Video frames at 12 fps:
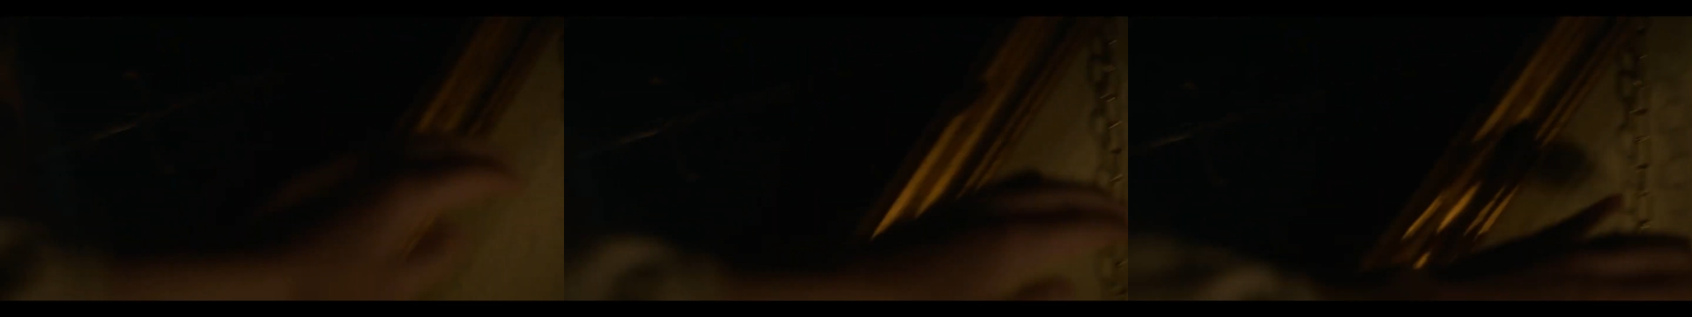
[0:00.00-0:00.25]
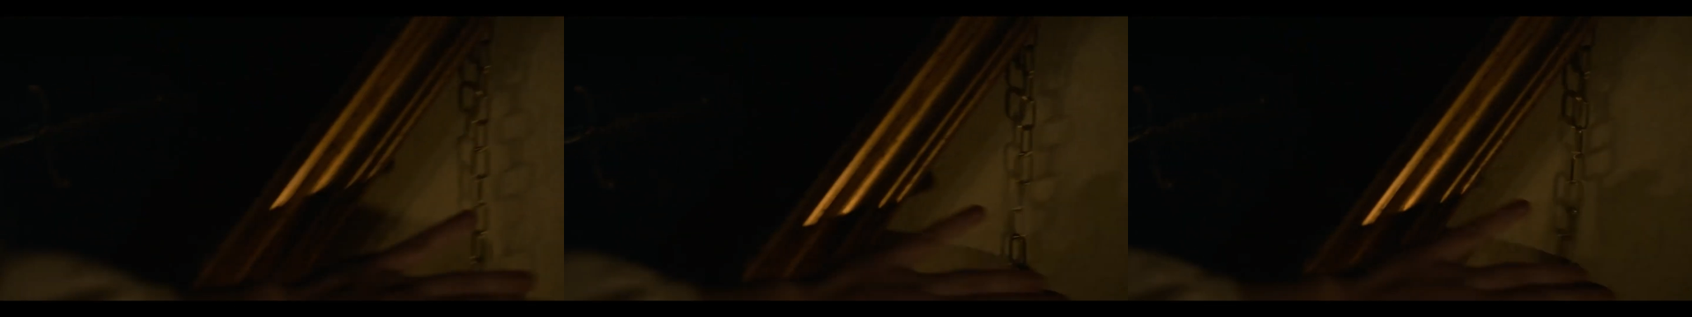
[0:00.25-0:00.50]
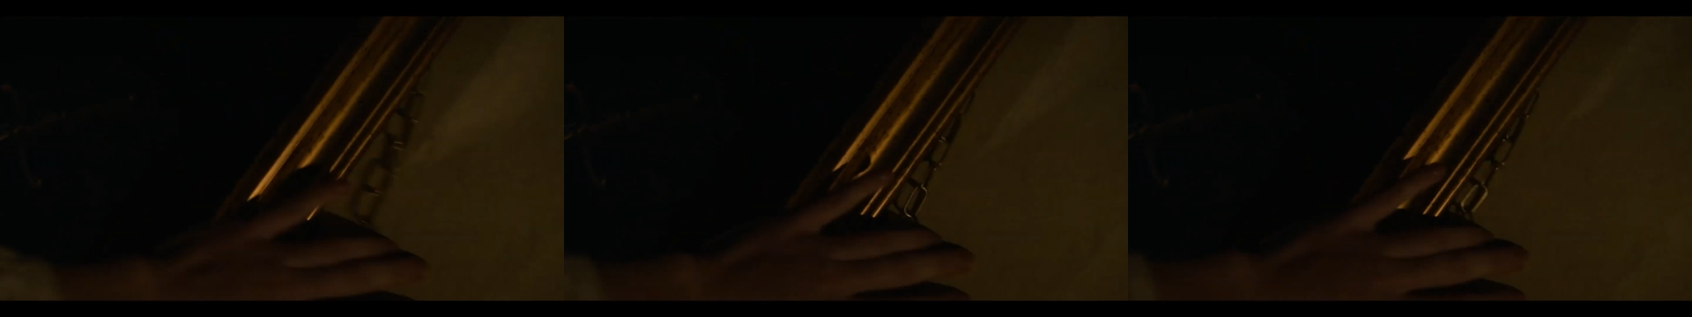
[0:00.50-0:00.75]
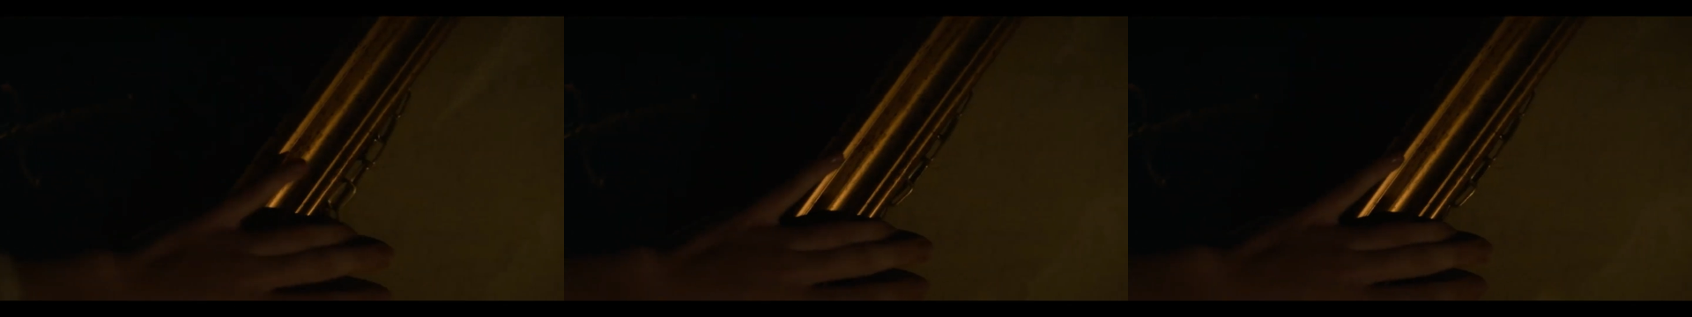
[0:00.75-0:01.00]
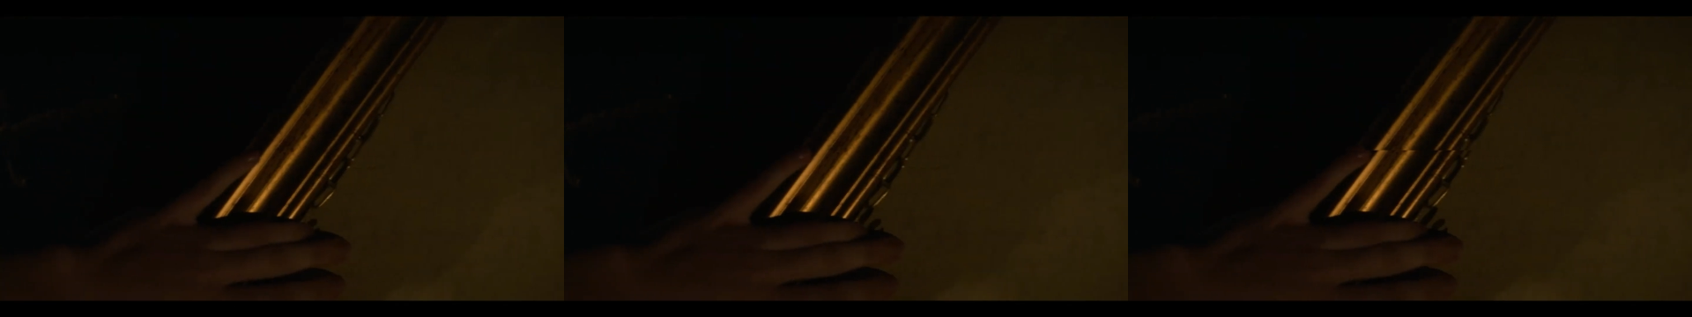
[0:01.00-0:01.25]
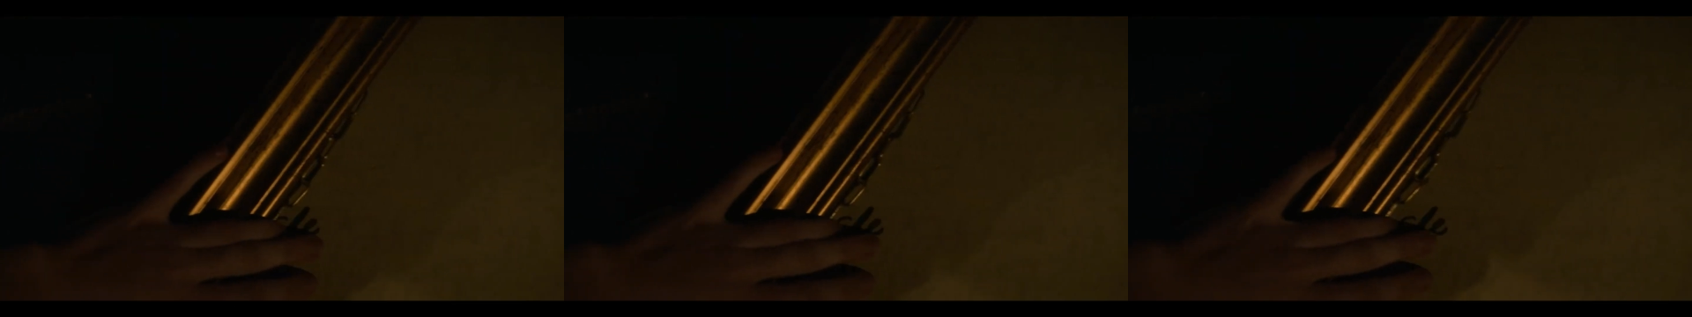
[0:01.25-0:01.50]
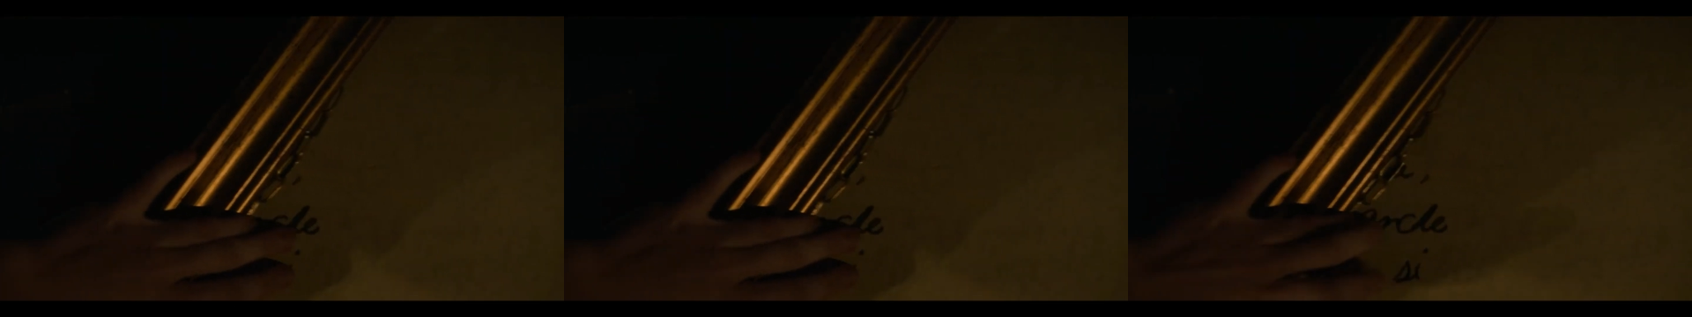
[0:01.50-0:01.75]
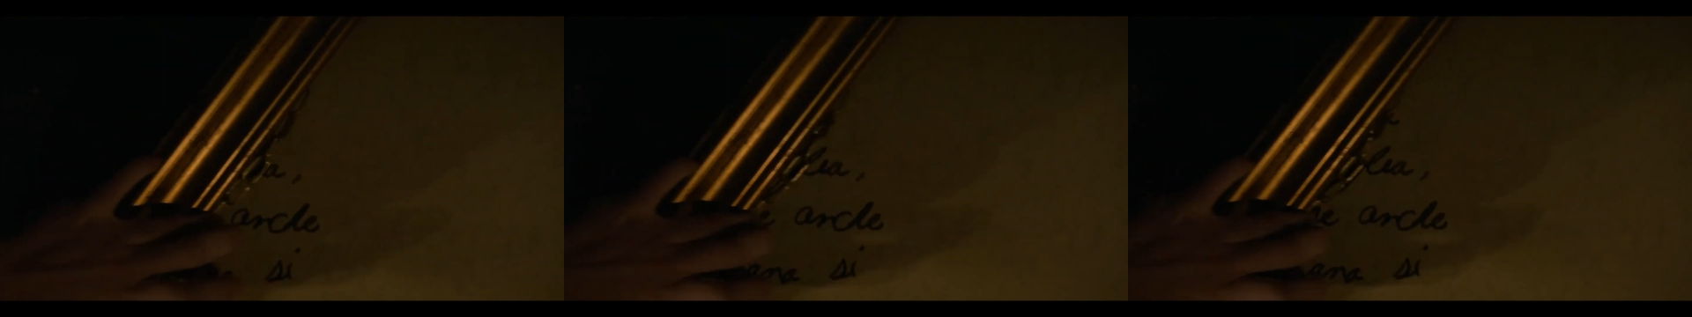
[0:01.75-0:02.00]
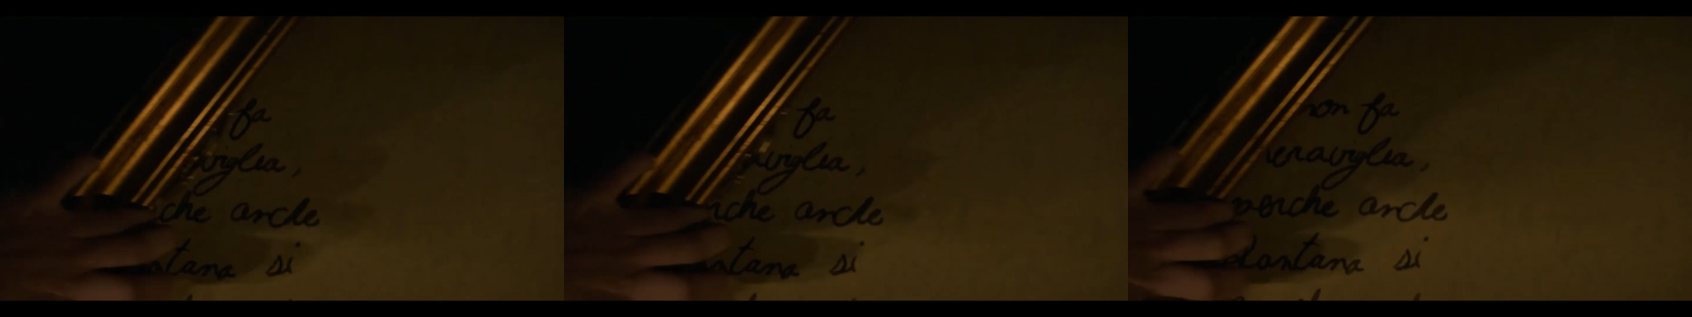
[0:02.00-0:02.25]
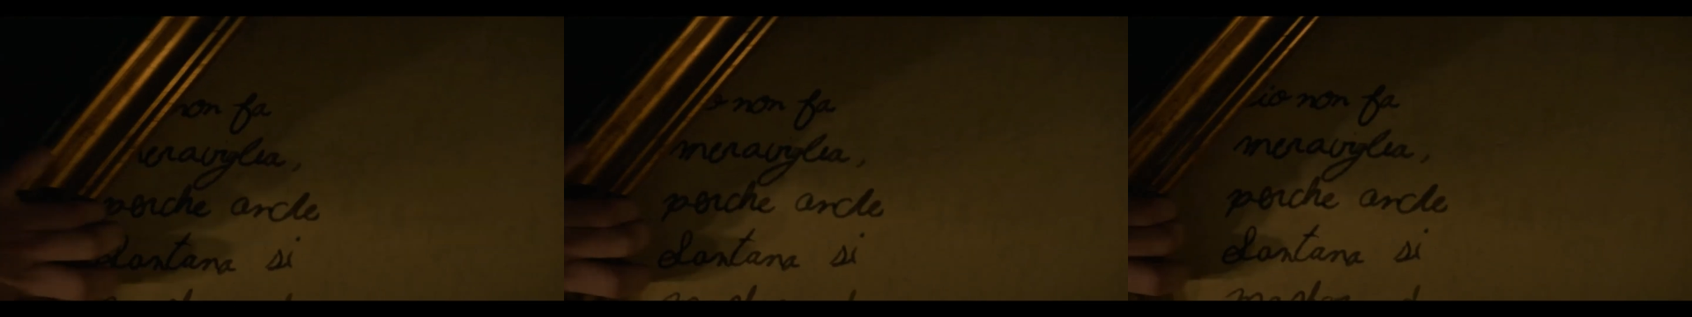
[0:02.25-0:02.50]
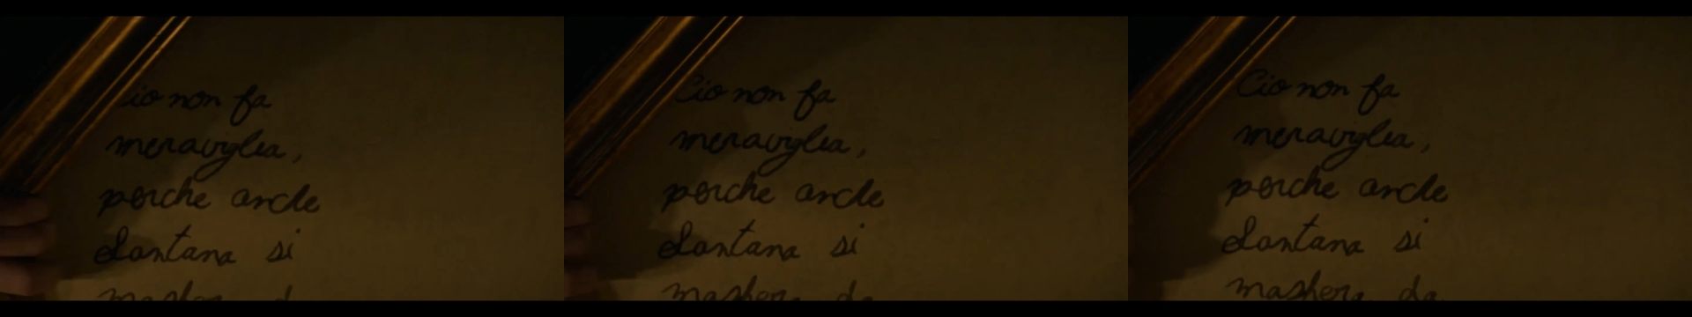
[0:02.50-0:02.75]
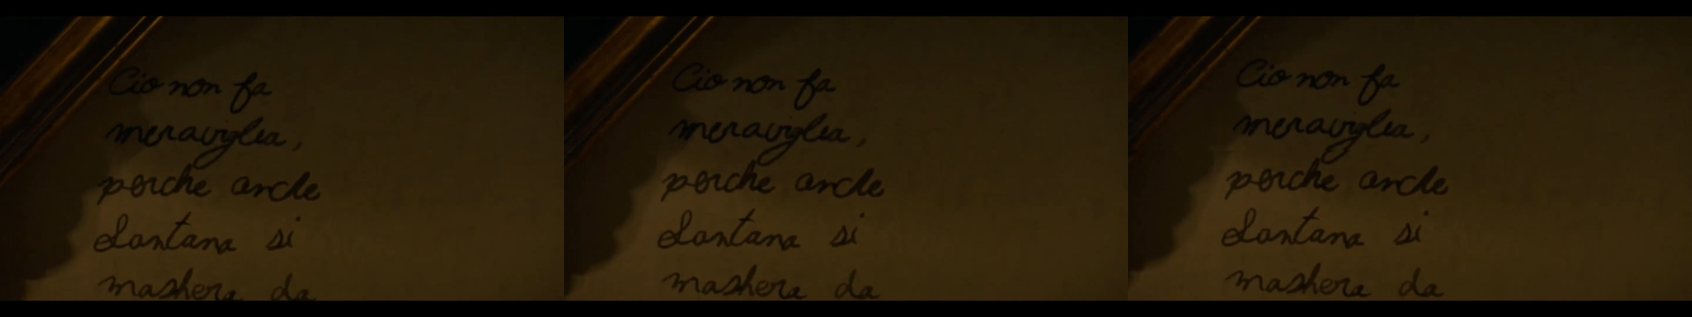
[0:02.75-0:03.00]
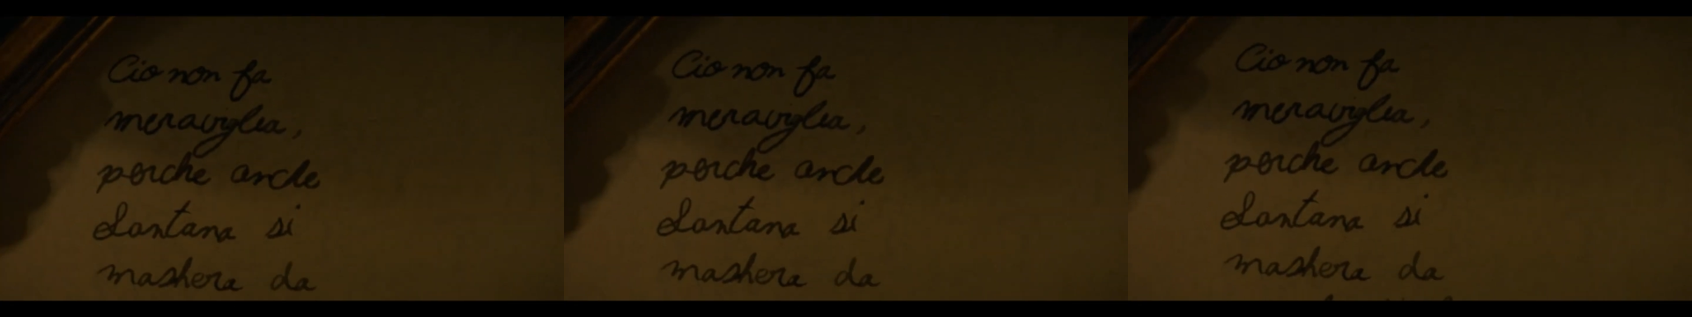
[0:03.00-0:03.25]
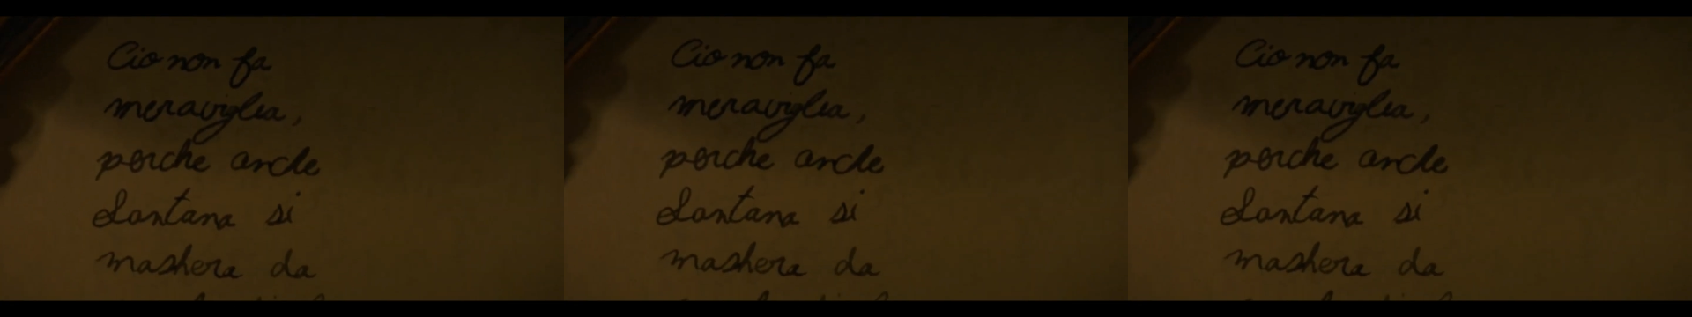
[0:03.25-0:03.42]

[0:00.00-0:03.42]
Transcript: [unreadable: no face in view]